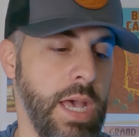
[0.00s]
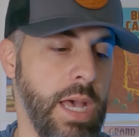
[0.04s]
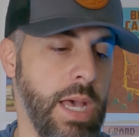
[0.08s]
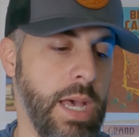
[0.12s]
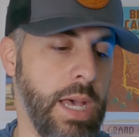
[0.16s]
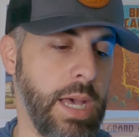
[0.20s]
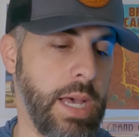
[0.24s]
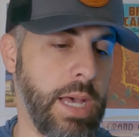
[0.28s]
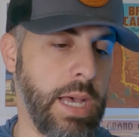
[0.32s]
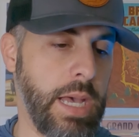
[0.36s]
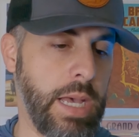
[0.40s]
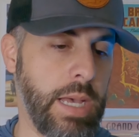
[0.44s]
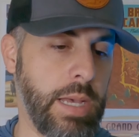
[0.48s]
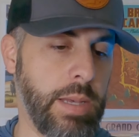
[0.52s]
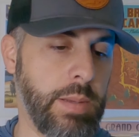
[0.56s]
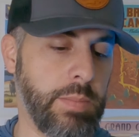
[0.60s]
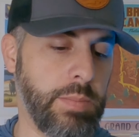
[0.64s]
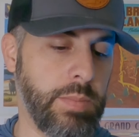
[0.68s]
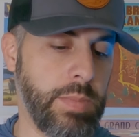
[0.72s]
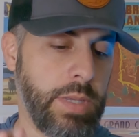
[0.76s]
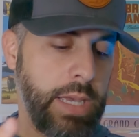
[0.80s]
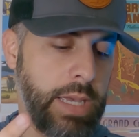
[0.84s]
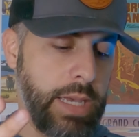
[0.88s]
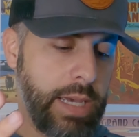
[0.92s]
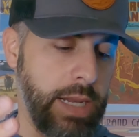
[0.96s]

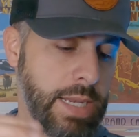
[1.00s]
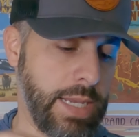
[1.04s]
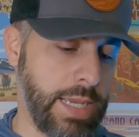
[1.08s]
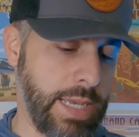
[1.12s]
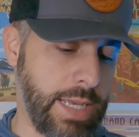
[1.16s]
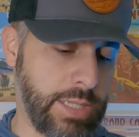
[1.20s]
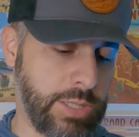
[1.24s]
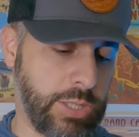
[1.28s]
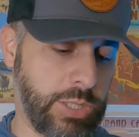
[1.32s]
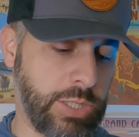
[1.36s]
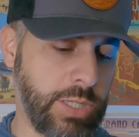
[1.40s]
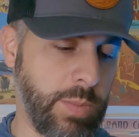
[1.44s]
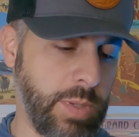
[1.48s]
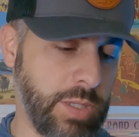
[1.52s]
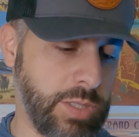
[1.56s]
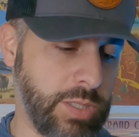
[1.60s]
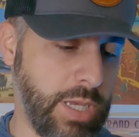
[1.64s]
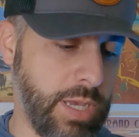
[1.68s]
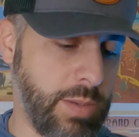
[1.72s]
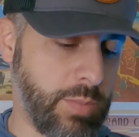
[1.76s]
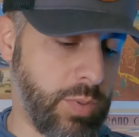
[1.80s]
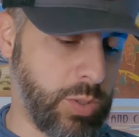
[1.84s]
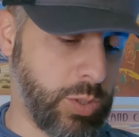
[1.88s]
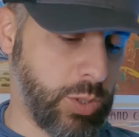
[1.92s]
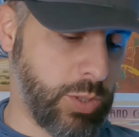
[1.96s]
And I got some
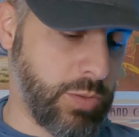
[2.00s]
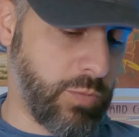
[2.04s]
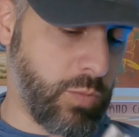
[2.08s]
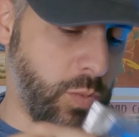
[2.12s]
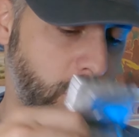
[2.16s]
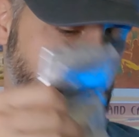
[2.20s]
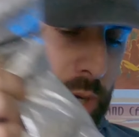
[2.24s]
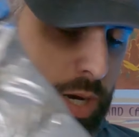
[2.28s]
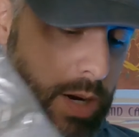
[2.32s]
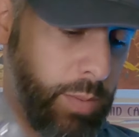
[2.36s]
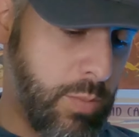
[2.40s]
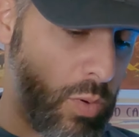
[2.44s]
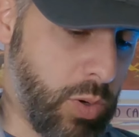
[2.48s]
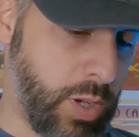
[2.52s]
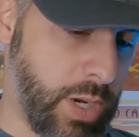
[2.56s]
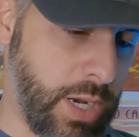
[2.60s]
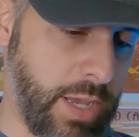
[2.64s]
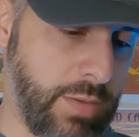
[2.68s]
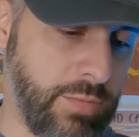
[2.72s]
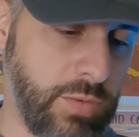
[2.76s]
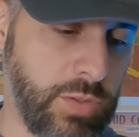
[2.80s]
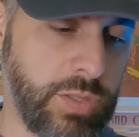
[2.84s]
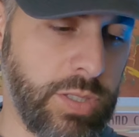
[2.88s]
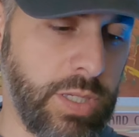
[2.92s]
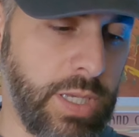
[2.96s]
examples of what I brought.
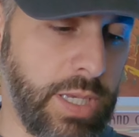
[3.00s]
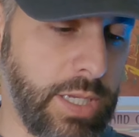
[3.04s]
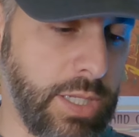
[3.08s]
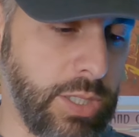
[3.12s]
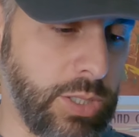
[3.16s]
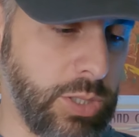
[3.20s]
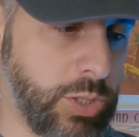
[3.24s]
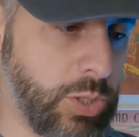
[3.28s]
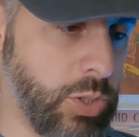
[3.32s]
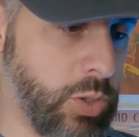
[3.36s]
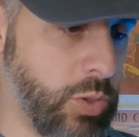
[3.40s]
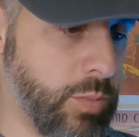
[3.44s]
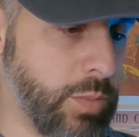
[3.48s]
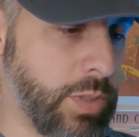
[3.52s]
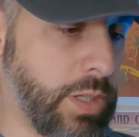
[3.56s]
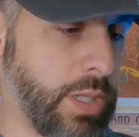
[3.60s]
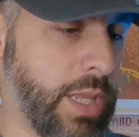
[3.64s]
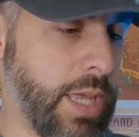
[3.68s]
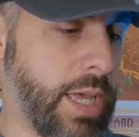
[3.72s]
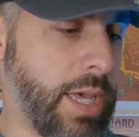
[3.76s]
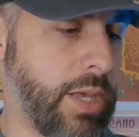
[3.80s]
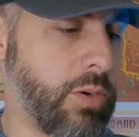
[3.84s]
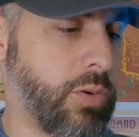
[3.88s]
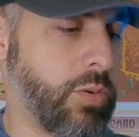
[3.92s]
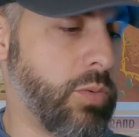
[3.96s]
Obviously, I consumed a
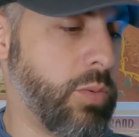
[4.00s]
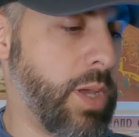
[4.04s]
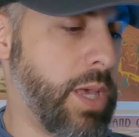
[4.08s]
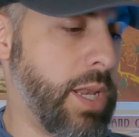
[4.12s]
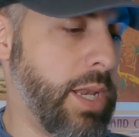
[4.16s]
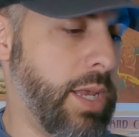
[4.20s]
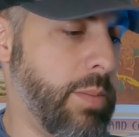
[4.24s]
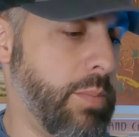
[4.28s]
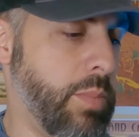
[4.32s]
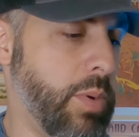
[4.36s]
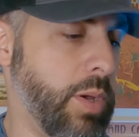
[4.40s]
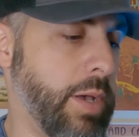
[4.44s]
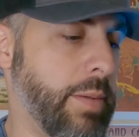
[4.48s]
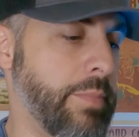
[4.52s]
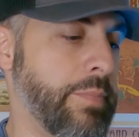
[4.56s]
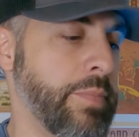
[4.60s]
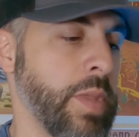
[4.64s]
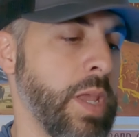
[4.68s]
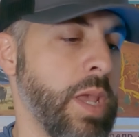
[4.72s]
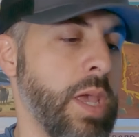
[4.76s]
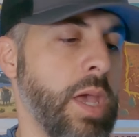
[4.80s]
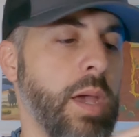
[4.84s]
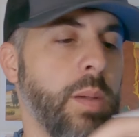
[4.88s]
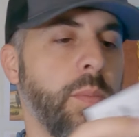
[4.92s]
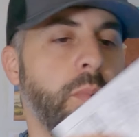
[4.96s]
lot already, but
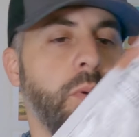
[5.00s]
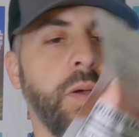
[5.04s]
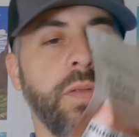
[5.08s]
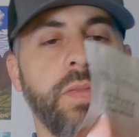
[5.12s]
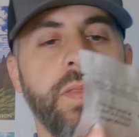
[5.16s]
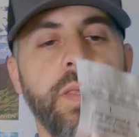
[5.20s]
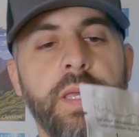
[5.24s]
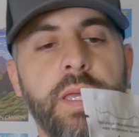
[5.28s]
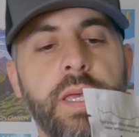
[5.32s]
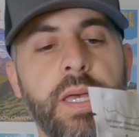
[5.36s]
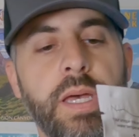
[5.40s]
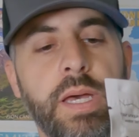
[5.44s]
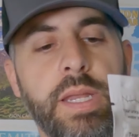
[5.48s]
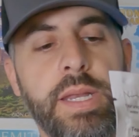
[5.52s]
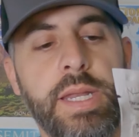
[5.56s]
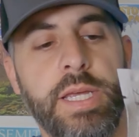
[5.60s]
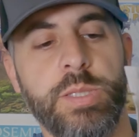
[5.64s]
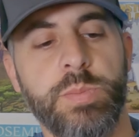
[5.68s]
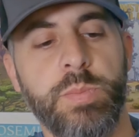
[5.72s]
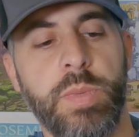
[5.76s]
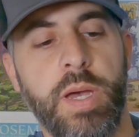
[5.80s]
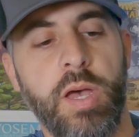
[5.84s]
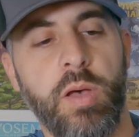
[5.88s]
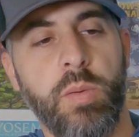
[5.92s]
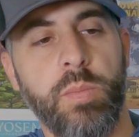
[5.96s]
I brought the
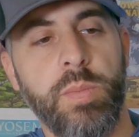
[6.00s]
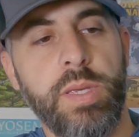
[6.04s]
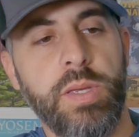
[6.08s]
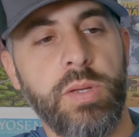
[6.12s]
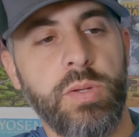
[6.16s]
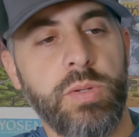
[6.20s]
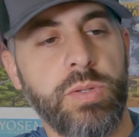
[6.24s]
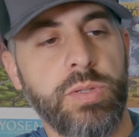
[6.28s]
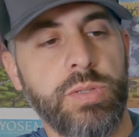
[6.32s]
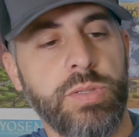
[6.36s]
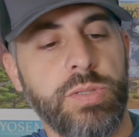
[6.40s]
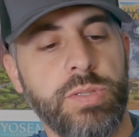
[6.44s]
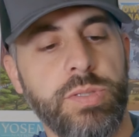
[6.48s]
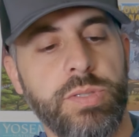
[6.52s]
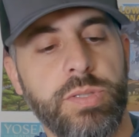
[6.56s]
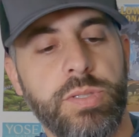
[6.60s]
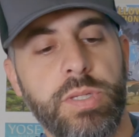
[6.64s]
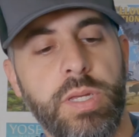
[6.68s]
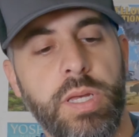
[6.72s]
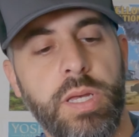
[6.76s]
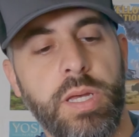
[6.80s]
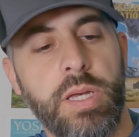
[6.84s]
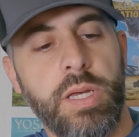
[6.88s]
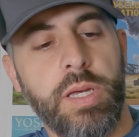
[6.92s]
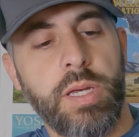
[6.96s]
Next Mile meals.
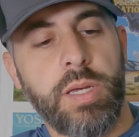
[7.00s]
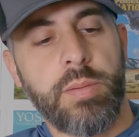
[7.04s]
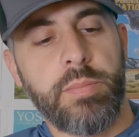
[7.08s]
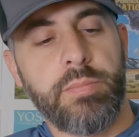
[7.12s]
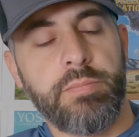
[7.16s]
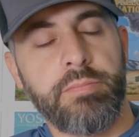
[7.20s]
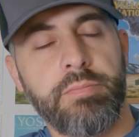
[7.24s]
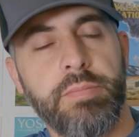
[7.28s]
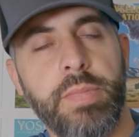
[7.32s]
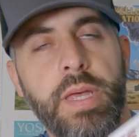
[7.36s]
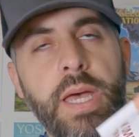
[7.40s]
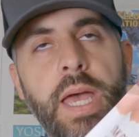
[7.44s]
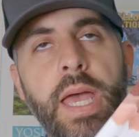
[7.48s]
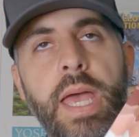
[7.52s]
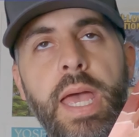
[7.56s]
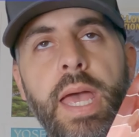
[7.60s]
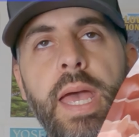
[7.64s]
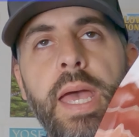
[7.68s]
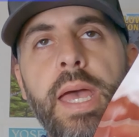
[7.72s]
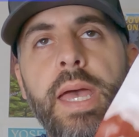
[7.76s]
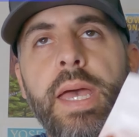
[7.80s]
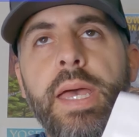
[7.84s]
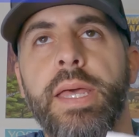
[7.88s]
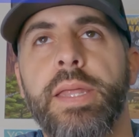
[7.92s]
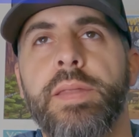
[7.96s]
I
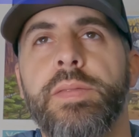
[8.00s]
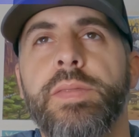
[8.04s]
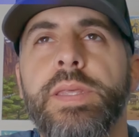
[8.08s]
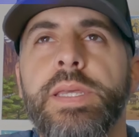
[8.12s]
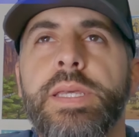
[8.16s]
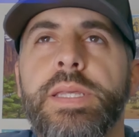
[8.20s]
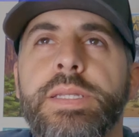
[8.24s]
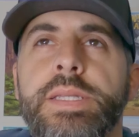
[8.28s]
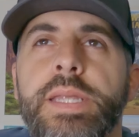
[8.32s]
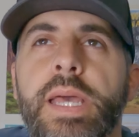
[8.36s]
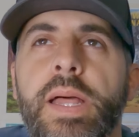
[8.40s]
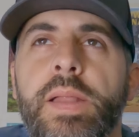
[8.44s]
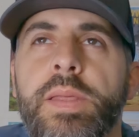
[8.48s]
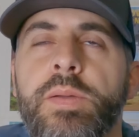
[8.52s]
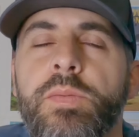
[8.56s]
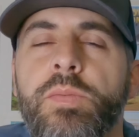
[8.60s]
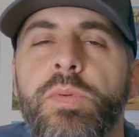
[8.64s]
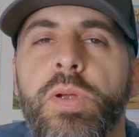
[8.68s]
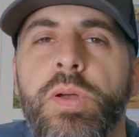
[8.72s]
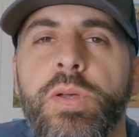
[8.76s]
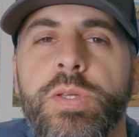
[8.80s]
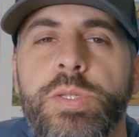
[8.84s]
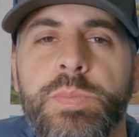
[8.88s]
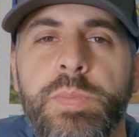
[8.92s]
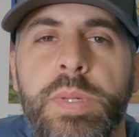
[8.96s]
had the deli
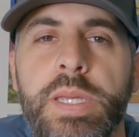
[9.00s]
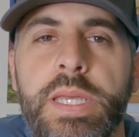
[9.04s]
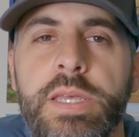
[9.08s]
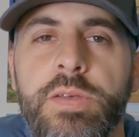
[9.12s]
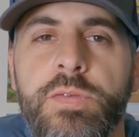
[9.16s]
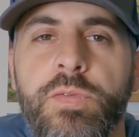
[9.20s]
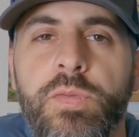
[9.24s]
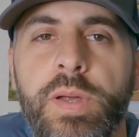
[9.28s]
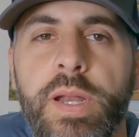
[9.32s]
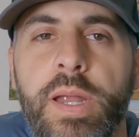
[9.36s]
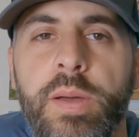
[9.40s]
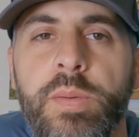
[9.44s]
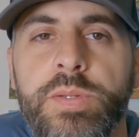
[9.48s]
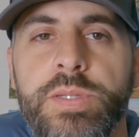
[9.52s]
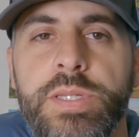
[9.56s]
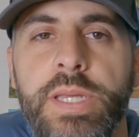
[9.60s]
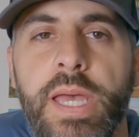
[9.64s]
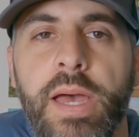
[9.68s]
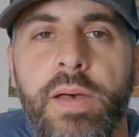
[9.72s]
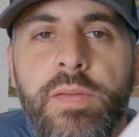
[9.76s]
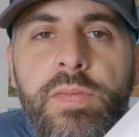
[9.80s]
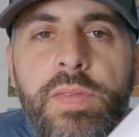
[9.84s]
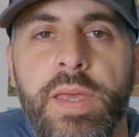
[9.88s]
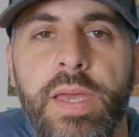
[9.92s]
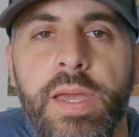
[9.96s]
roast beef when I was
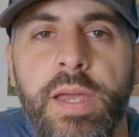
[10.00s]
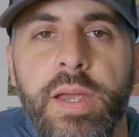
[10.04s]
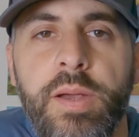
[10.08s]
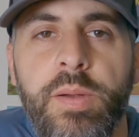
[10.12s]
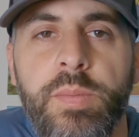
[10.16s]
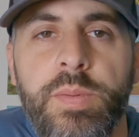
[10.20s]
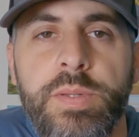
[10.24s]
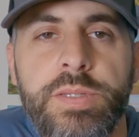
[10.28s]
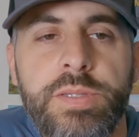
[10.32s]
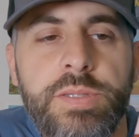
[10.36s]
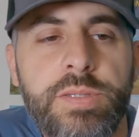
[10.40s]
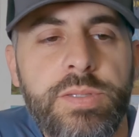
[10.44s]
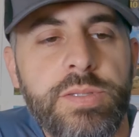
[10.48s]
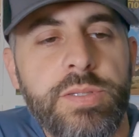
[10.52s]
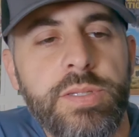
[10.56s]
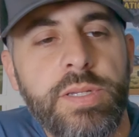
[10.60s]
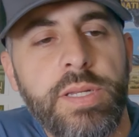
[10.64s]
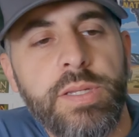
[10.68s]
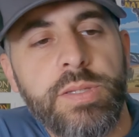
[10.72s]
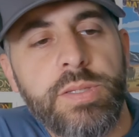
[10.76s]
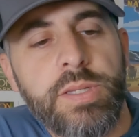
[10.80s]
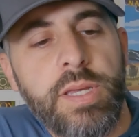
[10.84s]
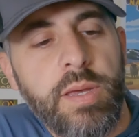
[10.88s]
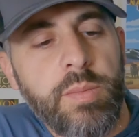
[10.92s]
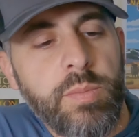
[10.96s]
out there. This is just
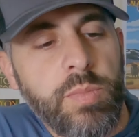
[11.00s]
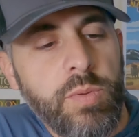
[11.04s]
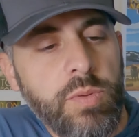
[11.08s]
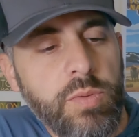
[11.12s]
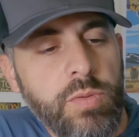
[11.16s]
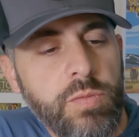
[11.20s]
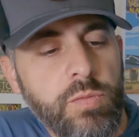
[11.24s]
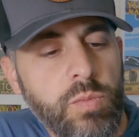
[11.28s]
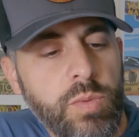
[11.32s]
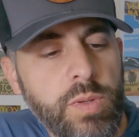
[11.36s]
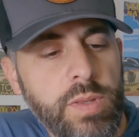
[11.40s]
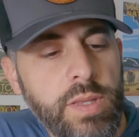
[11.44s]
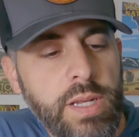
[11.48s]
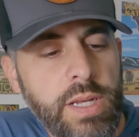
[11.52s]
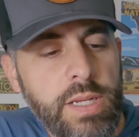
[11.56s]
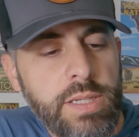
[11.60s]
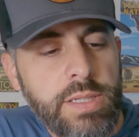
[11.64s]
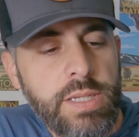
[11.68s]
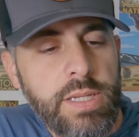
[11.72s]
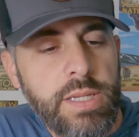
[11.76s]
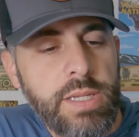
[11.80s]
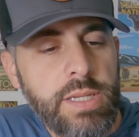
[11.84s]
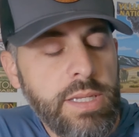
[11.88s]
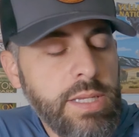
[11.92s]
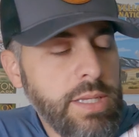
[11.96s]
an example of one that I
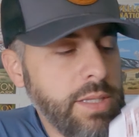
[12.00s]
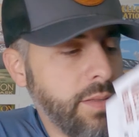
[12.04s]
didn't